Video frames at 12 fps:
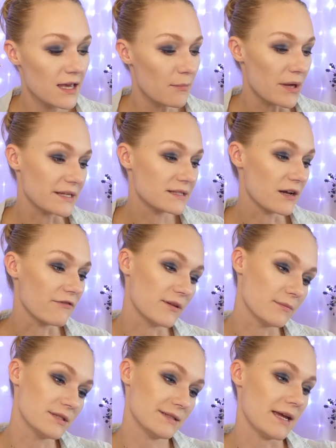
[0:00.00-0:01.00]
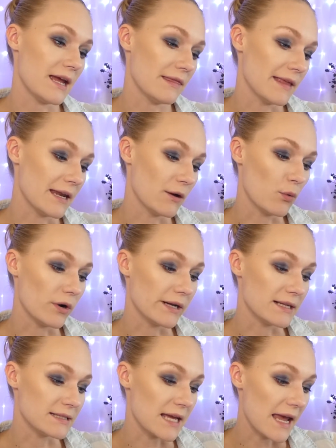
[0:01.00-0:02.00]
based off them saying that it
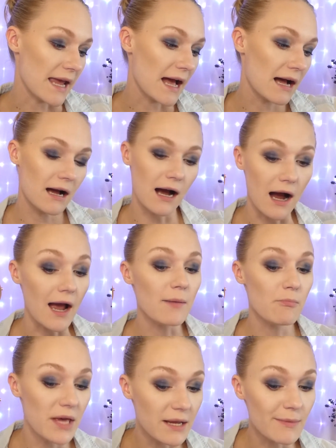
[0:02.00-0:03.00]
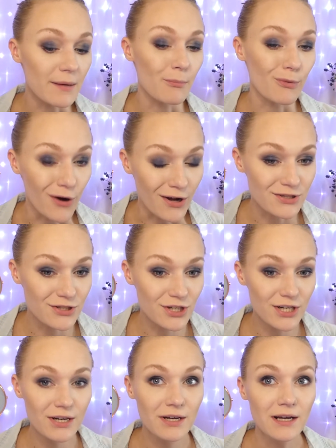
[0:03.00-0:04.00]
was a high pigment bronzer.